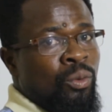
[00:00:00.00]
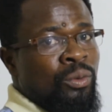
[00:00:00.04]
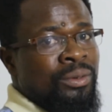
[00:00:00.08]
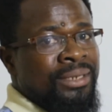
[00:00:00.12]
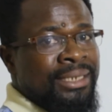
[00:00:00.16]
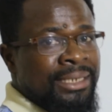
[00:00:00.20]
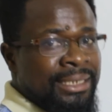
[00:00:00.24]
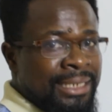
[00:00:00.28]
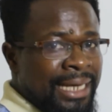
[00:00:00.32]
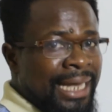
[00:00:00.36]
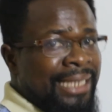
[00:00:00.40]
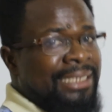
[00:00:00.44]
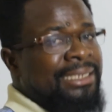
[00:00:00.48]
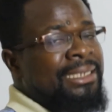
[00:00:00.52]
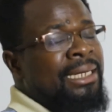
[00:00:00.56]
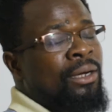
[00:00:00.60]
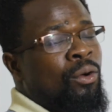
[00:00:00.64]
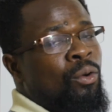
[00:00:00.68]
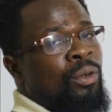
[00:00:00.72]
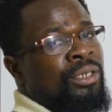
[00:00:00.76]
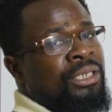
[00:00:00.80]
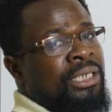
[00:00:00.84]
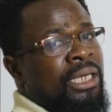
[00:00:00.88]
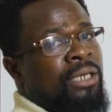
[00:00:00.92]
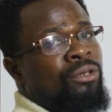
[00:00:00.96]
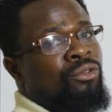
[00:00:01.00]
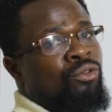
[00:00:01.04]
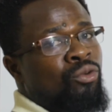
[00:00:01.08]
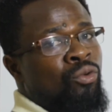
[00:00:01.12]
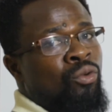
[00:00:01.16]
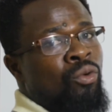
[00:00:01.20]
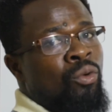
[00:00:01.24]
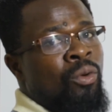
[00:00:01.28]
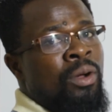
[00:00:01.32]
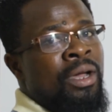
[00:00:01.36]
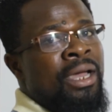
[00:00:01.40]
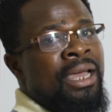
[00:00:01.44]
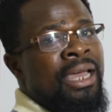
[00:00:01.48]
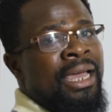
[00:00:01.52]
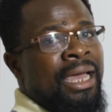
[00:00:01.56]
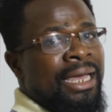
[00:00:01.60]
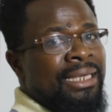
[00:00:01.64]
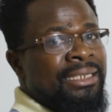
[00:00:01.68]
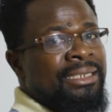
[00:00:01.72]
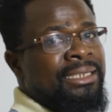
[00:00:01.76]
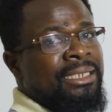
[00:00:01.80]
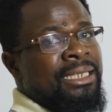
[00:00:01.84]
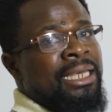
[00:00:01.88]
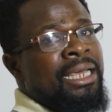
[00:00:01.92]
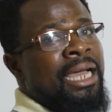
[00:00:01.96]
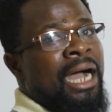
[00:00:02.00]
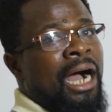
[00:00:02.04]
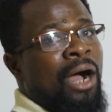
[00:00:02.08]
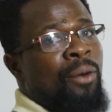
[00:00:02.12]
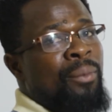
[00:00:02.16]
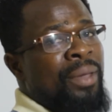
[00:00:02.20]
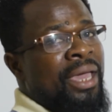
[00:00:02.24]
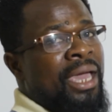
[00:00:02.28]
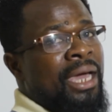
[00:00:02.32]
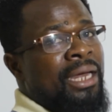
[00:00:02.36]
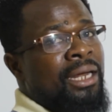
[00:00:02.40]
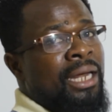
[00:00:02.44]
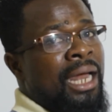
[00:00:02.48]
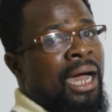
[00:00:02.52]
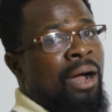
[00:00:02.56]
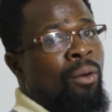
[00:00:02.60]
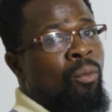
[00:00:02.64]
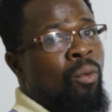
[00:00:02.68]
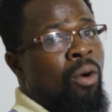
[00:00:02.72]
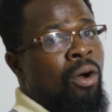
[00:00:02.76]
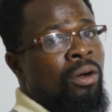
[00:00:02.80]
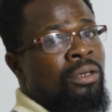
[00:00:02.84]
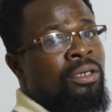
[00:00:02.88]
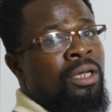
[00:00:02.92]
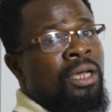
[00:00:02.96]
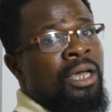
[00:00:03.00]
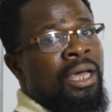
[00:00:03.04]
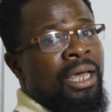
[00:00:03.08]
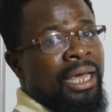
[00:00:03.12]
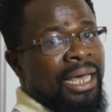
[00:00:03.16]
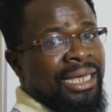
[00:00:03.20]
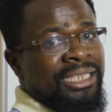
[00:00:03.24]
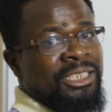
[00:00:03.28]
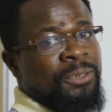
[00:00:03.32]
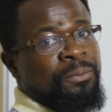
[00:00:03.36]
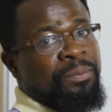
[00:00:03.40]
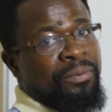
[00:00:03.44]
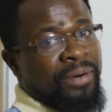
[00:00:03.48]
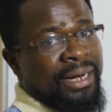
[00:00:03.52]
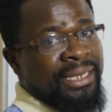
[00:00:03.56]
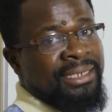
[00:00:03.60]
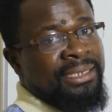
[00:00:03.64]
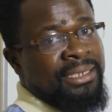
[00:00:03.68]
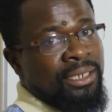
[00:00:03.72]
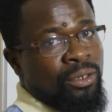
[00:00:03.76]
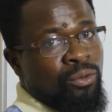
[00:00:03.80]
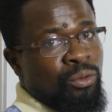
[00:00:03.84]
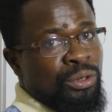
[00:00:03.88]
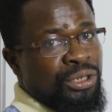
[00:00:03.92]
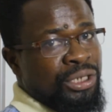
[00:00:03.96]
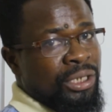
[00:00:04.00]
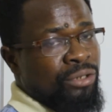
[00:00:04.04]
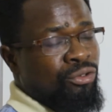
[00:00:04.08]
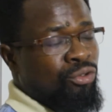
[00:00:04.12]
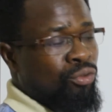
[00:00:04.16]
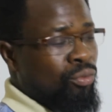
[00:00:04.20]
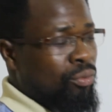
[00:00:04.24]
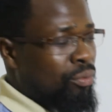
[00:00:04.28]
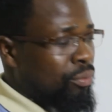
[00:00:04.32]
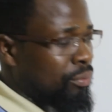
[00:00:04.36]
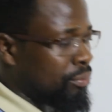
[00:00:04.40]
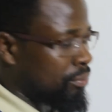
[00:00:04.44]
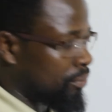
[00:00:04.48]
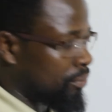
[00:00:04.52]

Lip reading: State the quotient rule and see how we can now what? Express the quotient rule.